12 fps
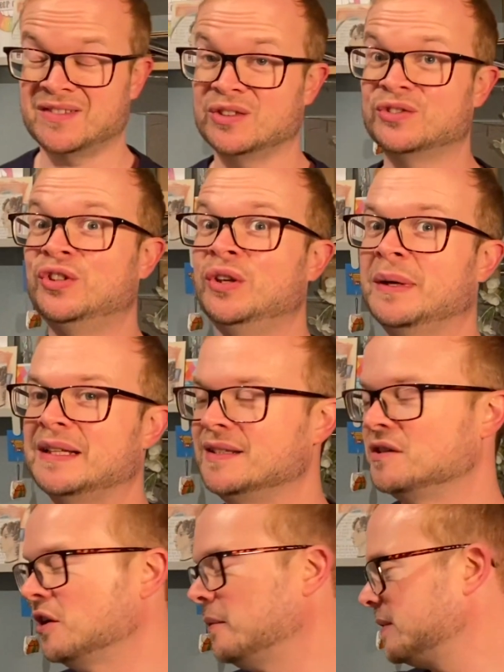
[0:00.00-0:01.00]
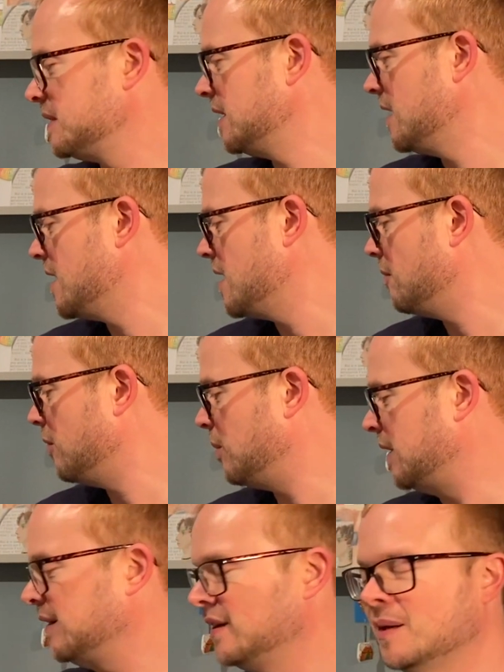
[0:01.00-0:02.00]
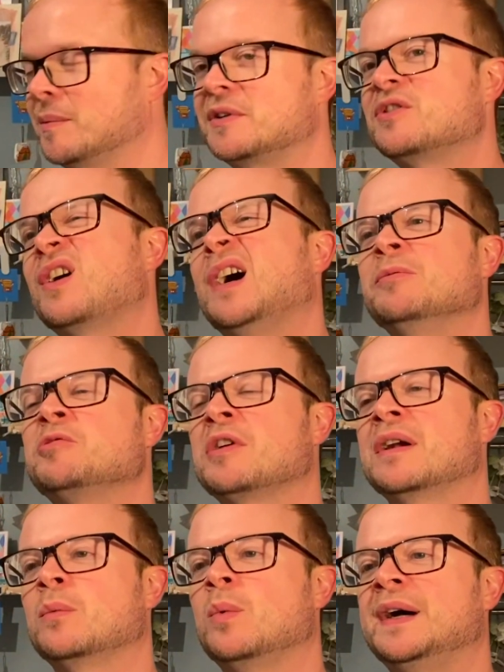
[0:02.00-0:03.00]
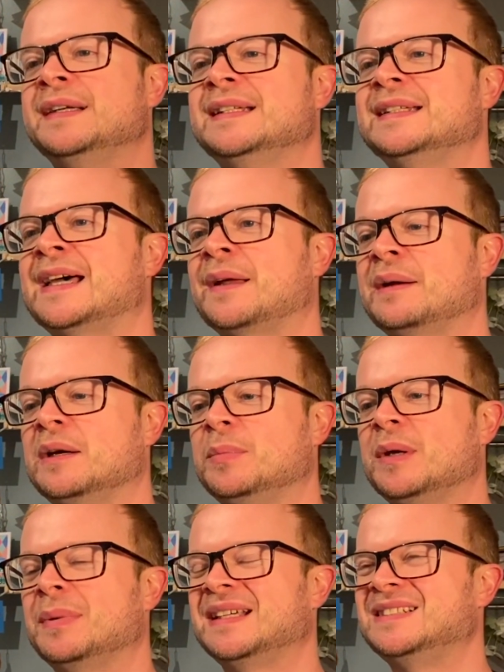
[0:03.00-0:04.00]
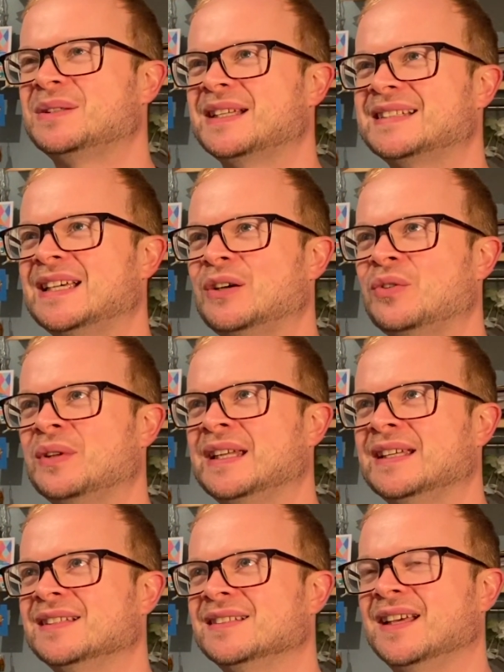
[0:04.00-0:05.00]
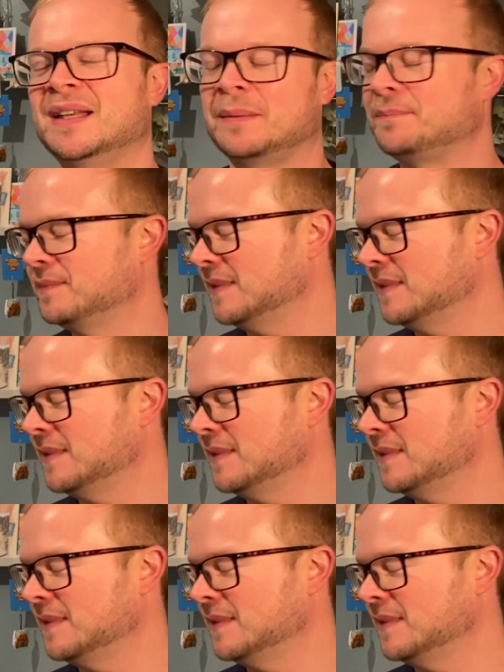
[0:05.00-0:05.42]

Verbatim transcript: I've got 2 Etsy shops, but one of them I'm trying to wind it down a little bit, but I still get sales on it.